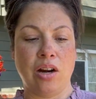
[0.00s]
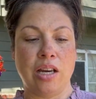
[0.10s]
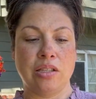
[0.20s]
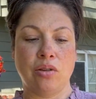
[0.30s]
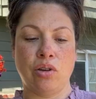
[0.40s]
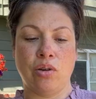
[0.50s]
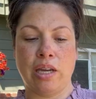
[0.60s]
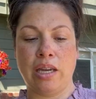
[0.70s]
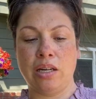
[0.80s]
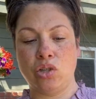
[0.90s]
And so you
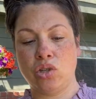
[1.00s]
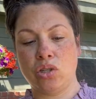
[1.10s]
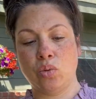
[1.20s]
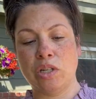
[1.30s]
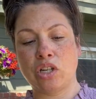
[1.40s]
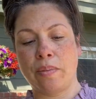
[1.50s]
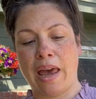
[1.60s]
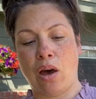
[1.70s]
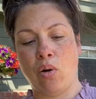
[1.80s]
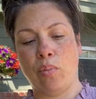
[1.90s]
can switch them
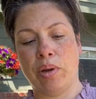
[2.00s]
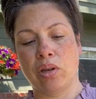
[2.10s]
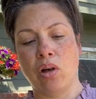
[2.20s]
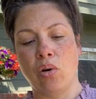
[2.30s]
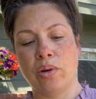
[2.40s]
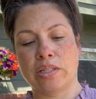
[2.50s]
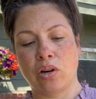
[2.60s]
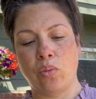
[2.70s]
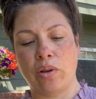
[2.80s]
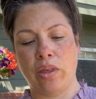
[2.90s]
out, but you'll always
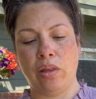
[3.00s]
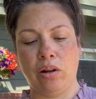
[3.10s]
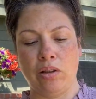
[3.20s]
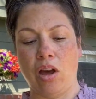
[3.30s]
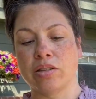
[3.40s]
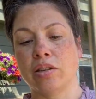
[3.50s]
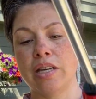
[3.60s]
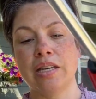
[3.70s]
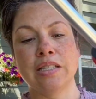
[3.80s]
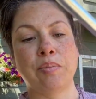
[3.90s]
know where the little nozzle
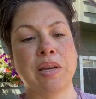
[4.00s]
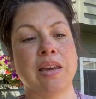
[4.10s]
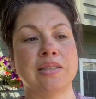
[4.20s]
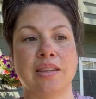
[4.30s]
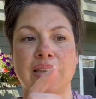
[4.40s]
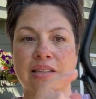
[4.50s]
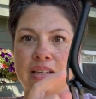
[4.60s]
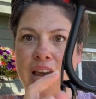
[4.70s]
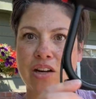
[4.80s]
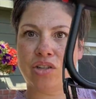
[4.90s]
is because this
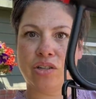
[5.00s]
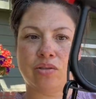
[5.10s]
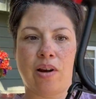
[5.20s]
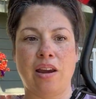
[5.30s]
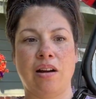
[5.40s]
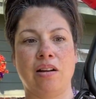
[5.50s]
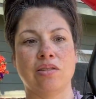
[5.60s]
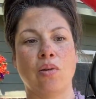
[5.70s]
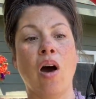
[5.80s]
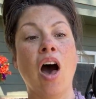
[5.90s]
attaches right here.
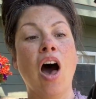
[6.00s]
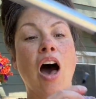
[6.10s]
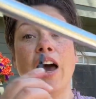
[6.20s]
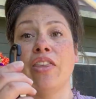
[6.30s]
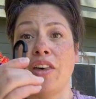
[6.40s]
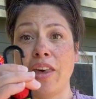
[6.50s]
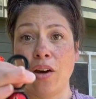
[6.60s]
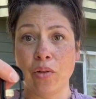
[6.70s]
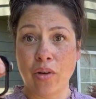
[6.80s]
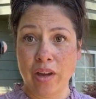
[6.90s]
So I thought
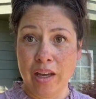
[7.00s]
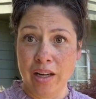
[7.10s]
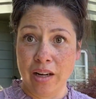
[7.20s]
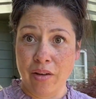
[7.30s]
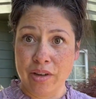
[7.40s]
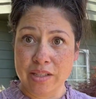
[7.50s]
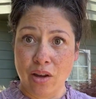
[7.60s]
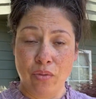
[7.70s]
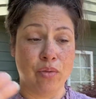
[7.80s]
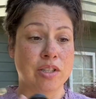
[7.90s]
that in and of
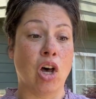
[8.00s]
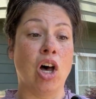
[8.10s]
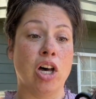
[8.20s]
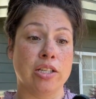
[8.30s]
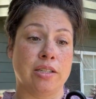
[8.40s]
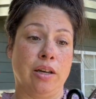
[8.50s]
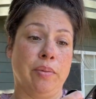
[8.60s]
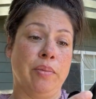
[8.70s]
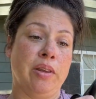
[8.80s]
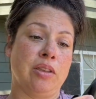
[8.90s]
itself was
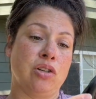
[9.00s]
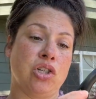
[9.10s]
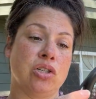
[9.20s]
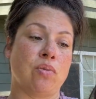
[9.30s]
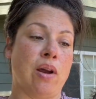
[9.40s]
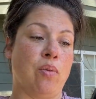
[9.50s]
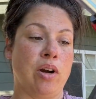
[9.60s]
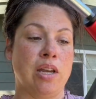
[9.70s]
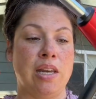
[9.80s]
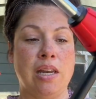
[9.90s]
awesome. They're just right where
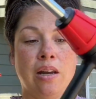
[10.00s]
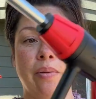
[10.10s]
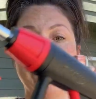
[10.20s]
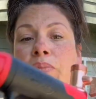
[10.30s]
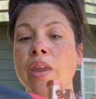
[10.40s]
you need them.